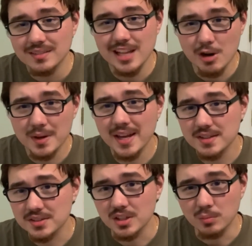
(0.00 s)
Now we're
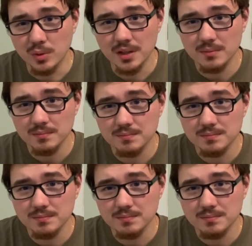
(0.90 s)
getting somewhere.